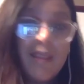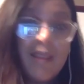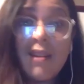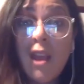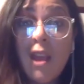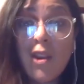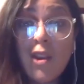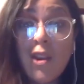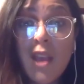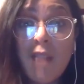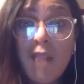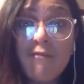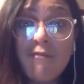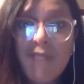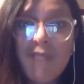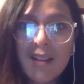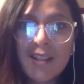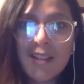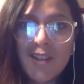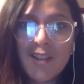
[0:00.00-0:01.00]
Now you have
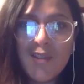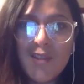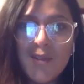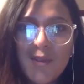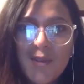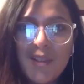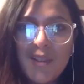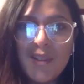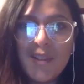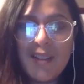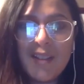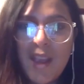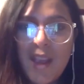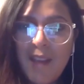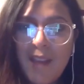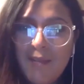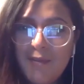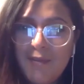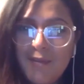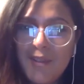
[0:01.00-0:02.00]
Fox News. Now you
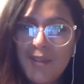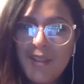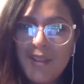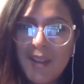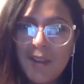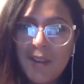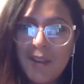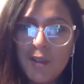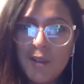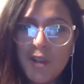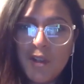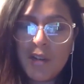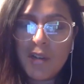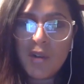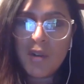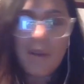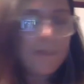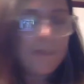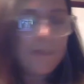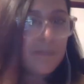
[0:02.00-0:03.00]
have Donald J.
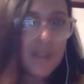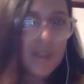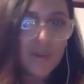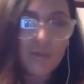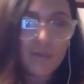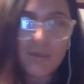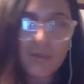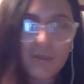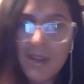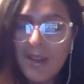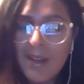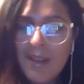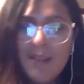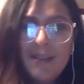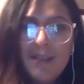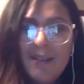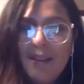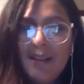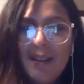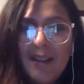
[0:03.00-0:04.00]
Trump. So
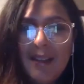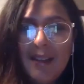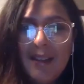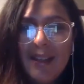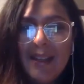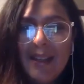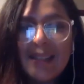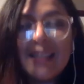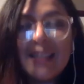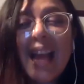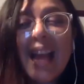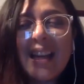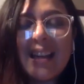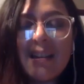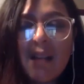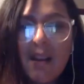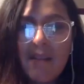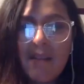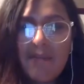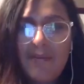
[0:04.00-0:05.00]
it's not
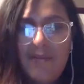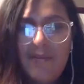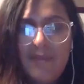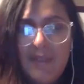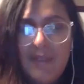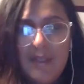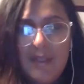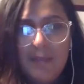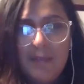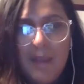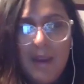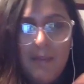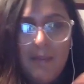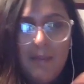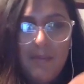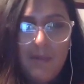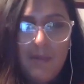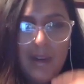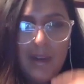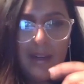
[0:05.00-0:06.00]
enough, is my
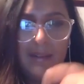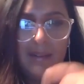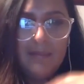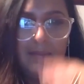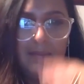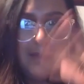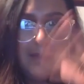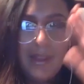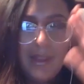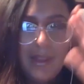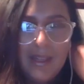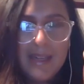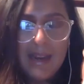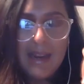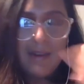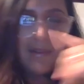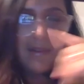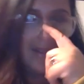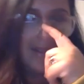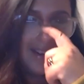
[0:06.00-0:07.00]
point with the
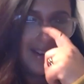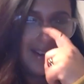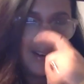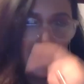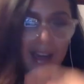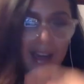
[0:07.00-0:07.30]
down. Okay,